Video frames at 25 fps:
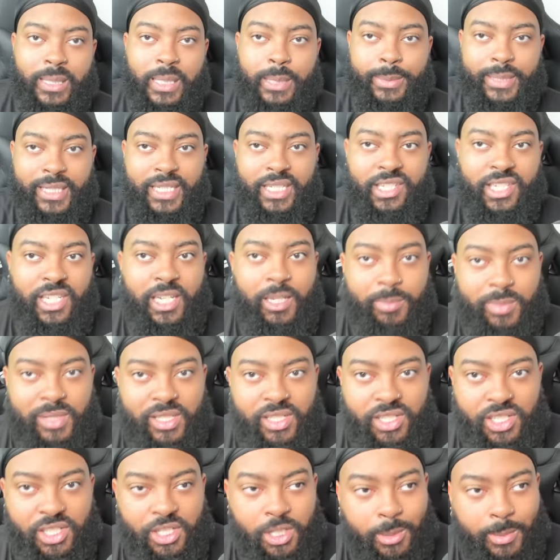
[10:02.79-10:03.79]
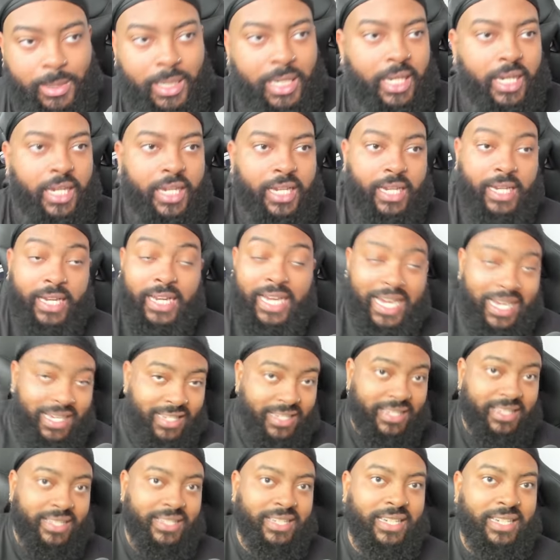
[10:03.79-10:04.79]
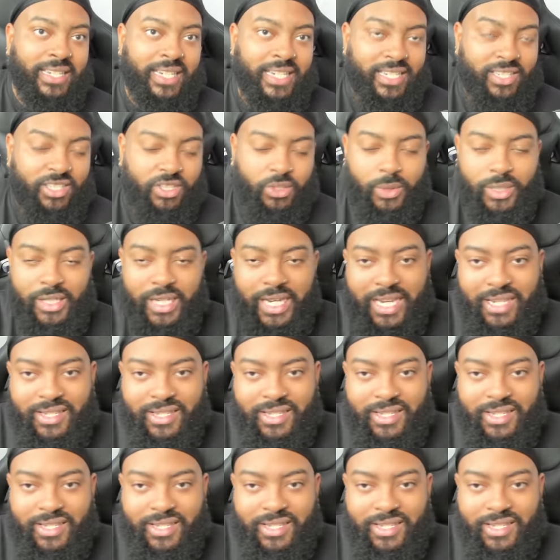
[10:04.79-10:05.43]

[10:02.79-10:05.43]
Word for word: W E Championship. It has his history, it has